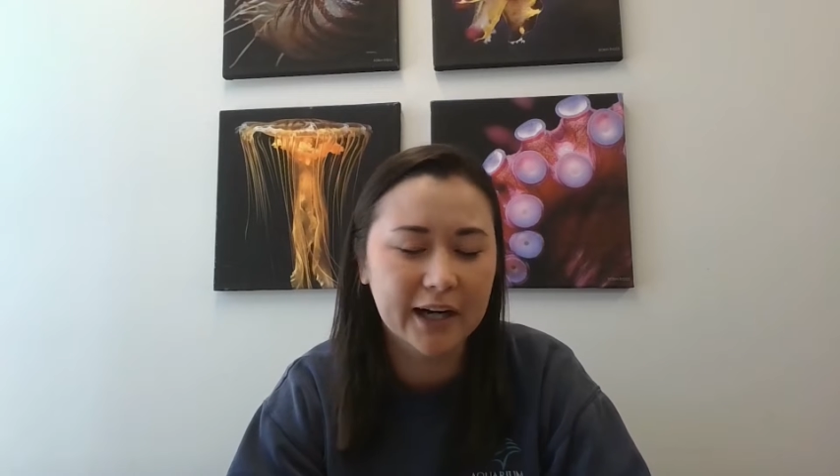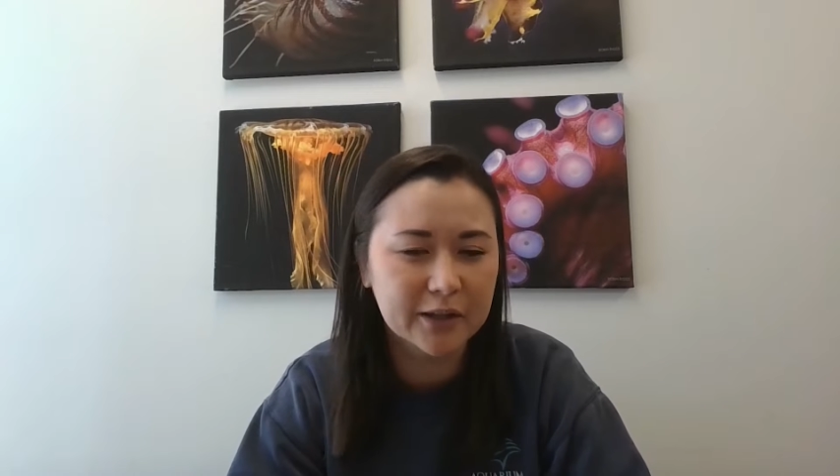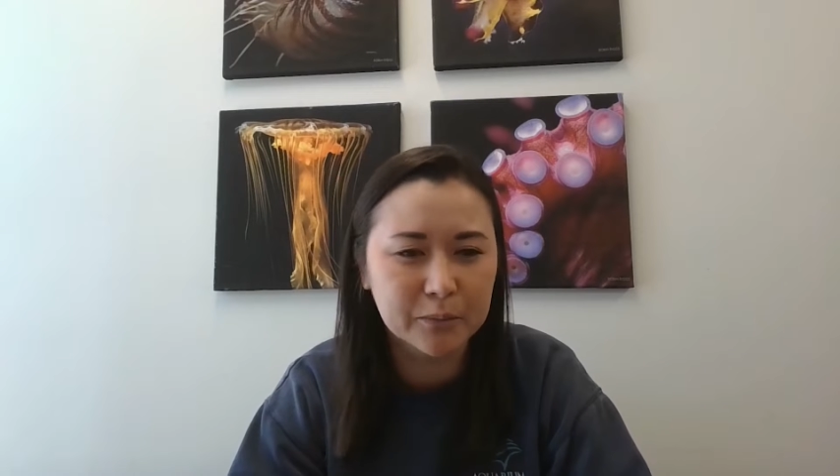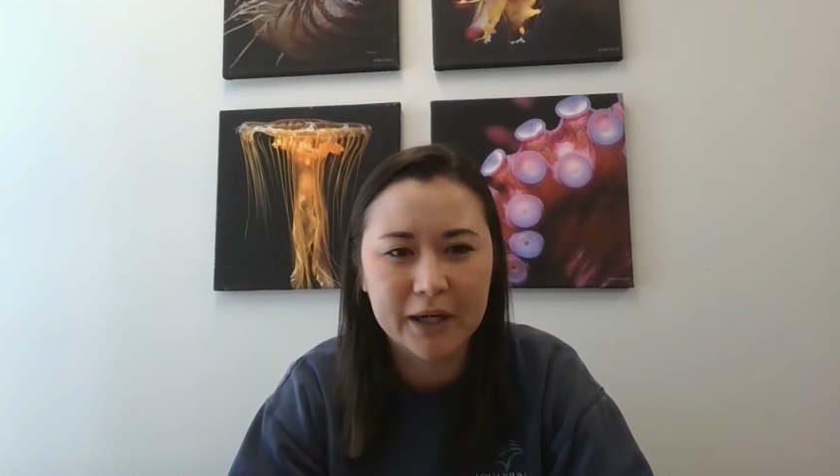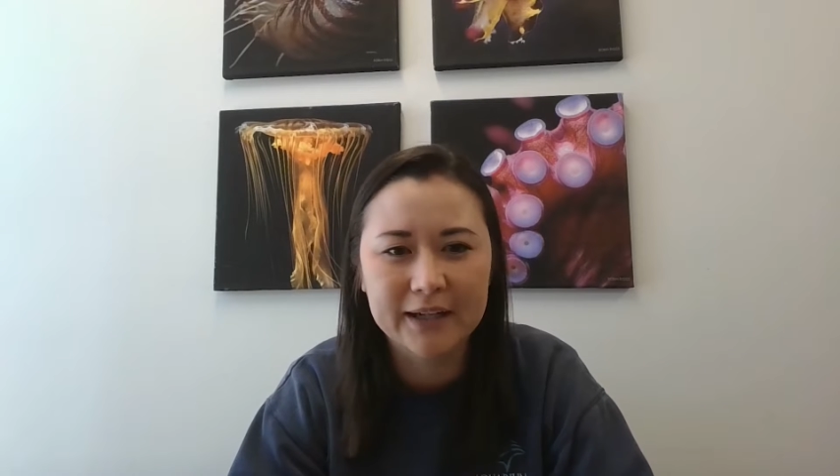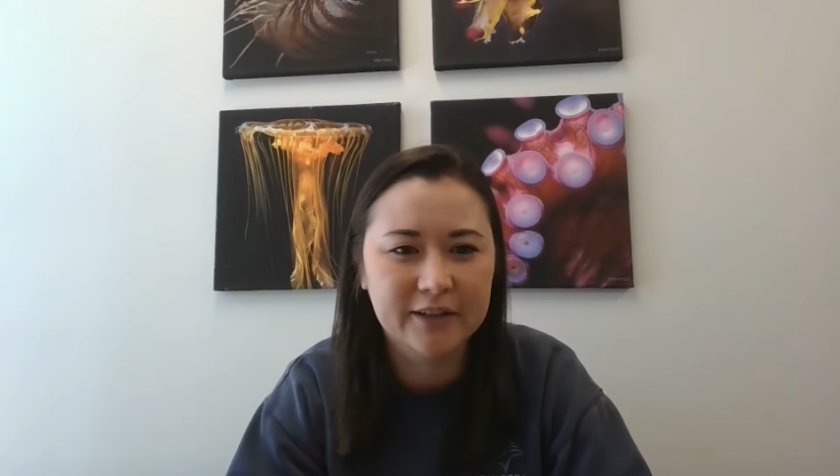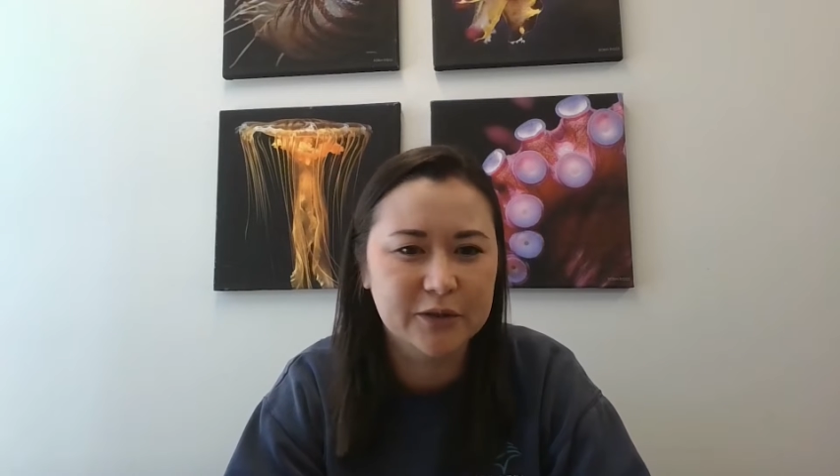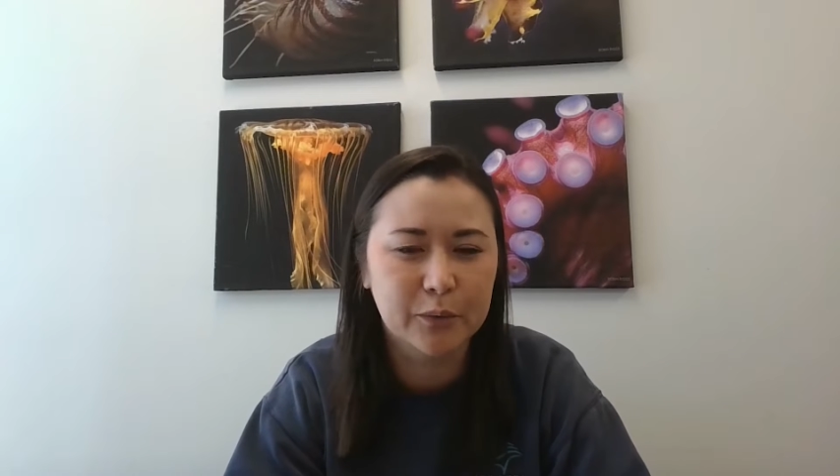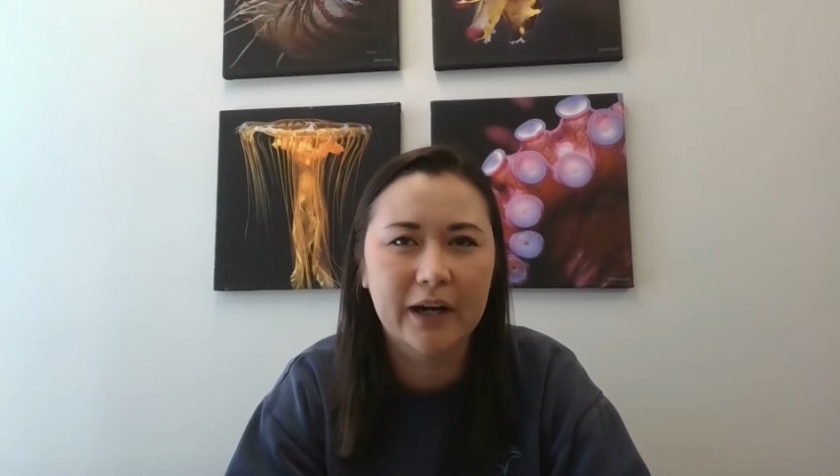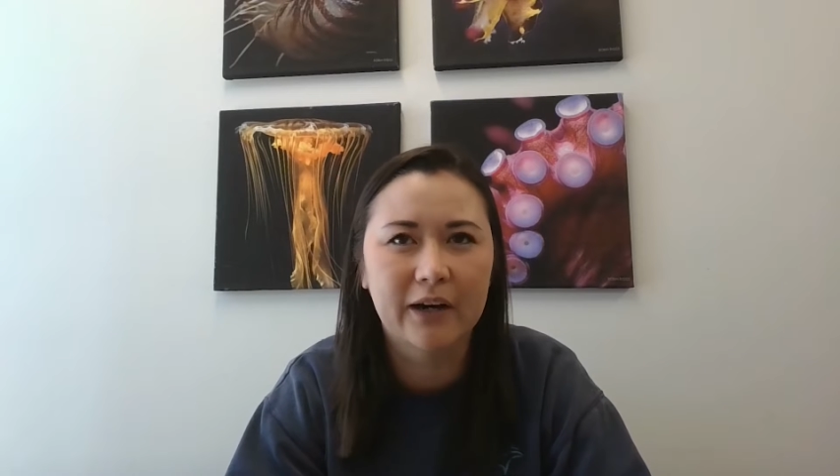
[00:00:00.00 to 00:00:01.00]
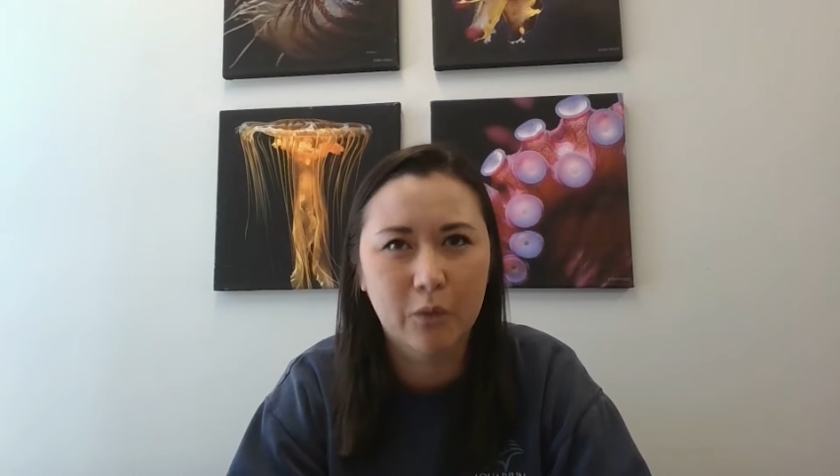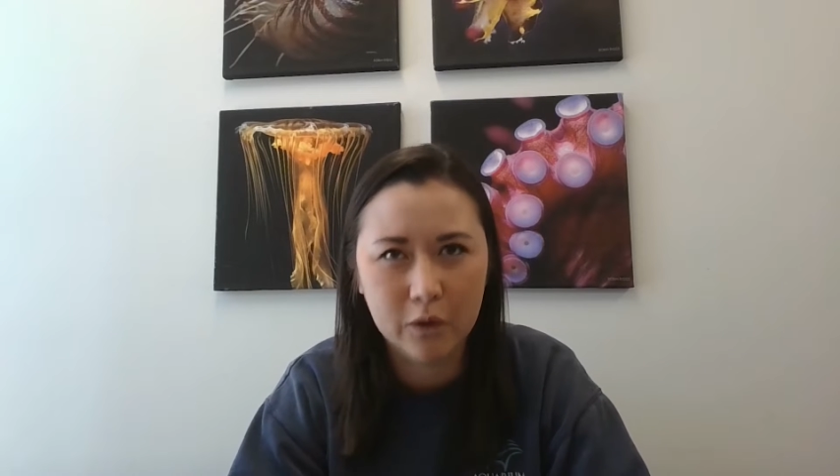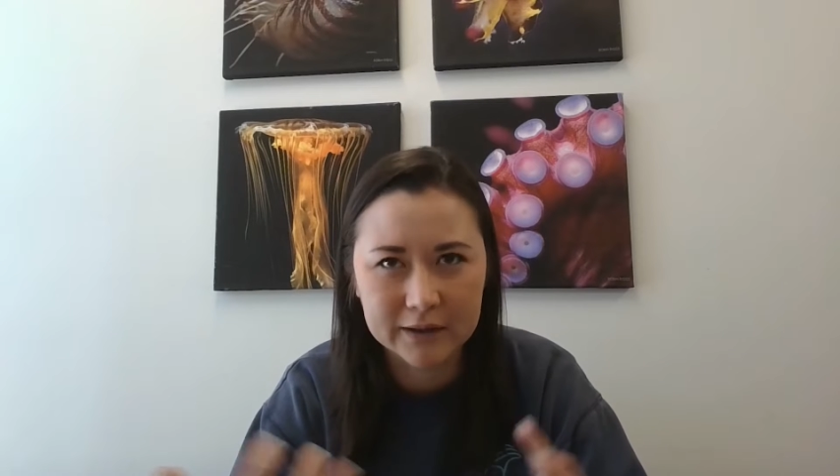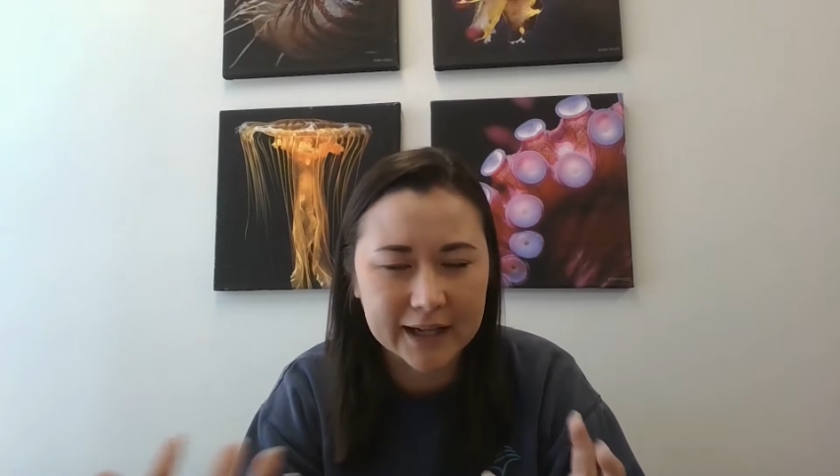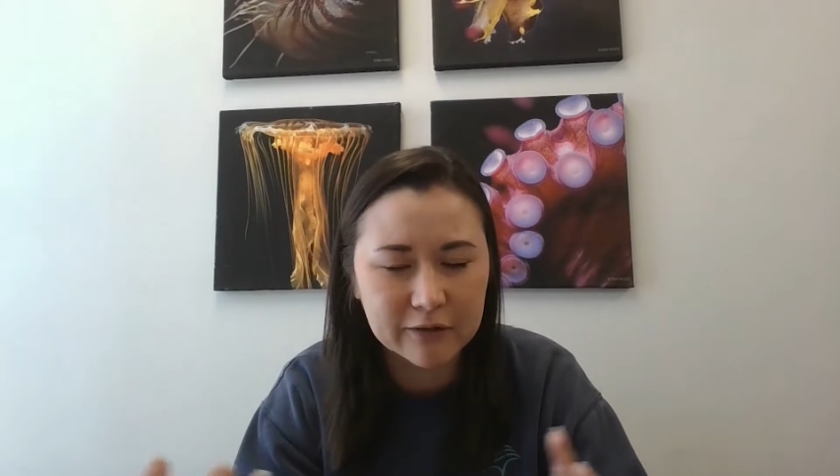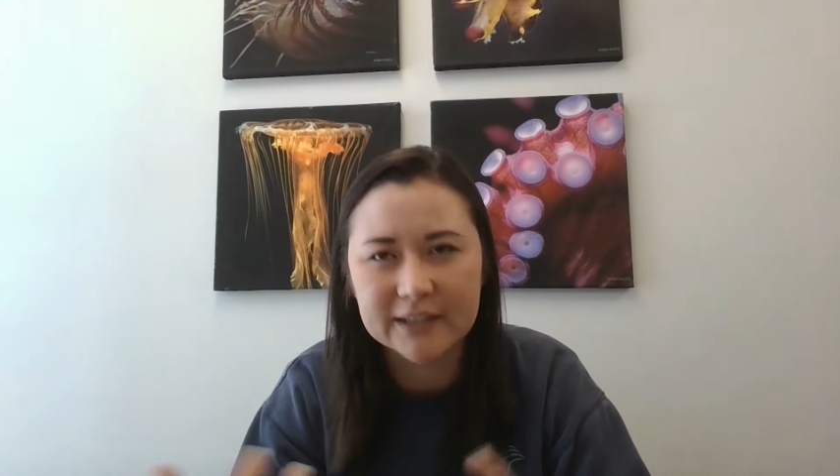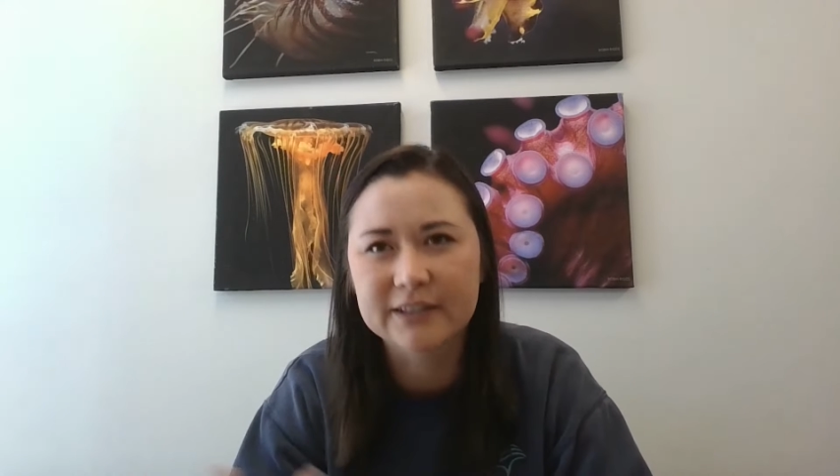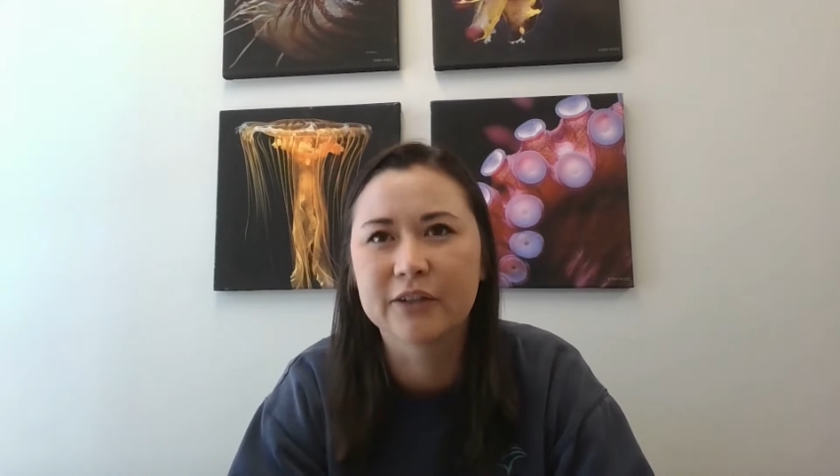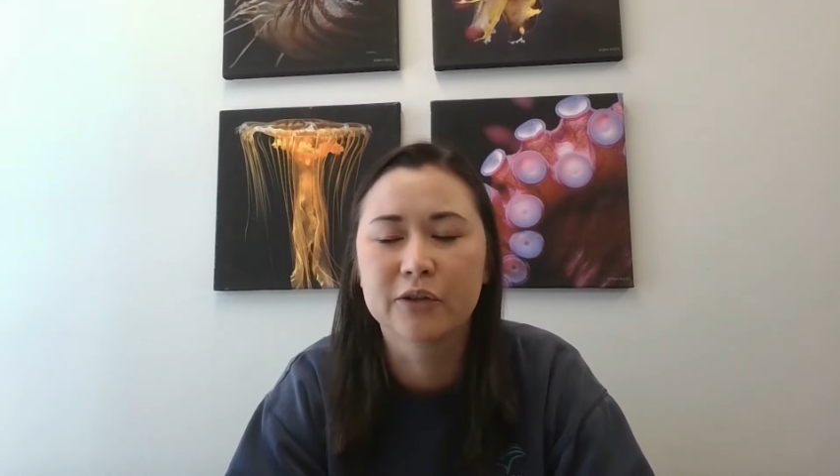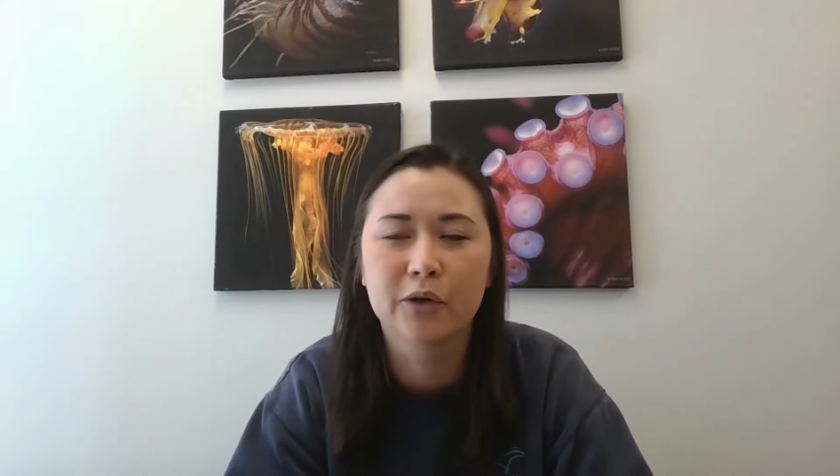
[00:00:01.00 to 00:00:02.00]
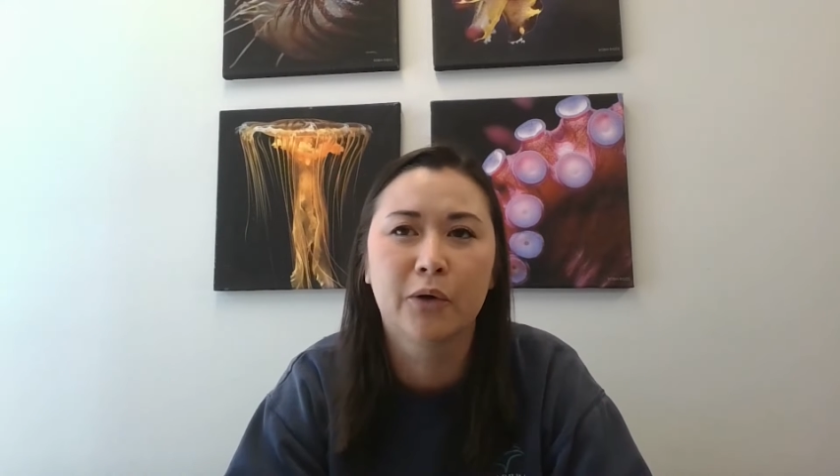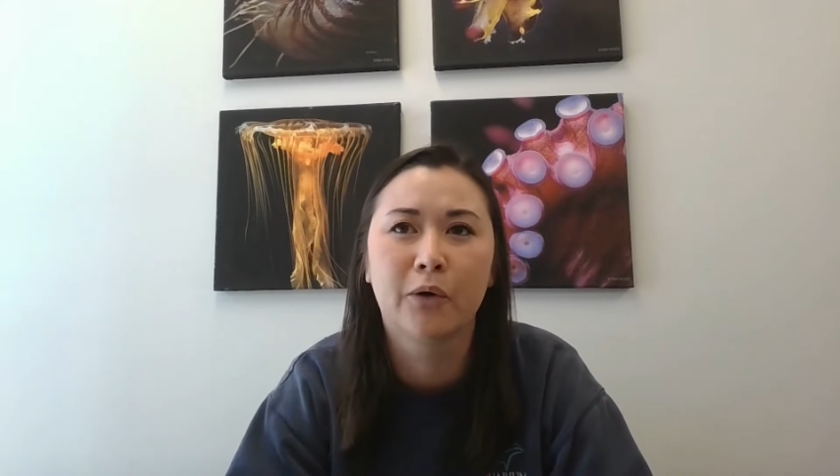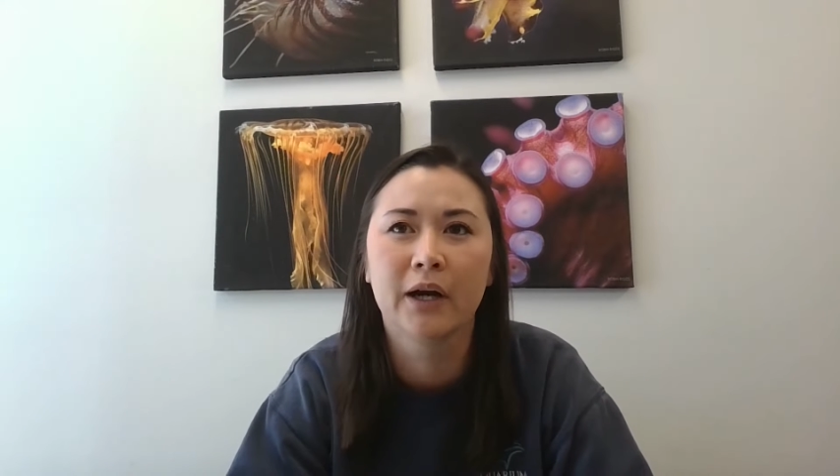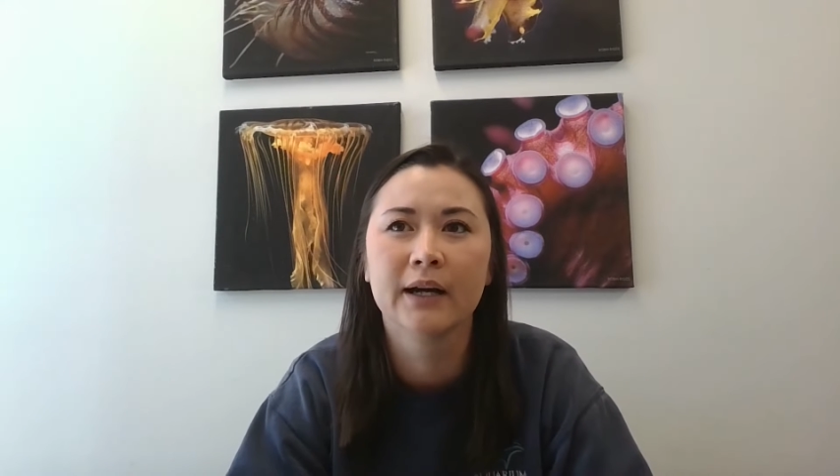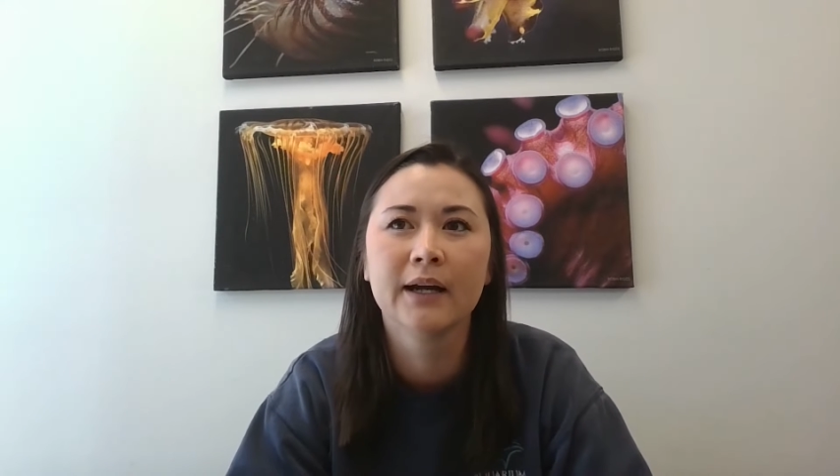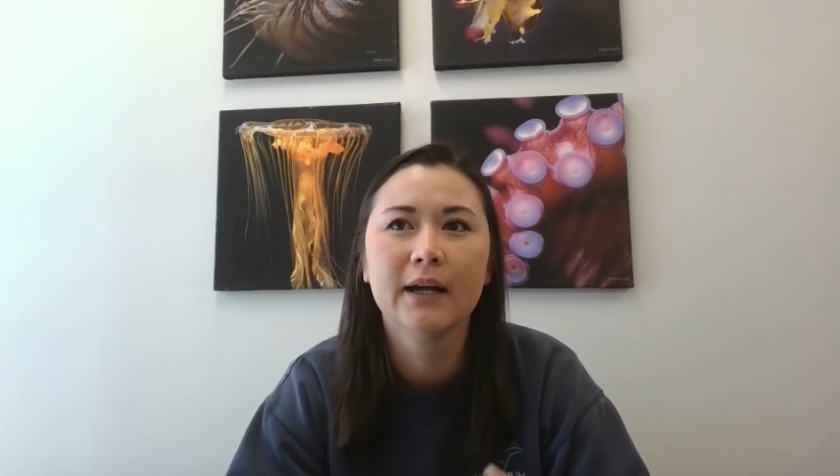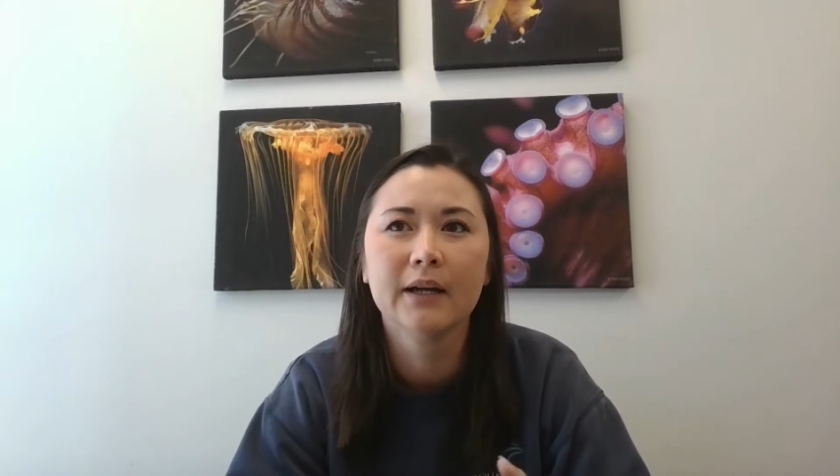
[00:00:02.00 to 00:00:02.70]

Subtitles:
either bred elsewhere or that rescued cohort,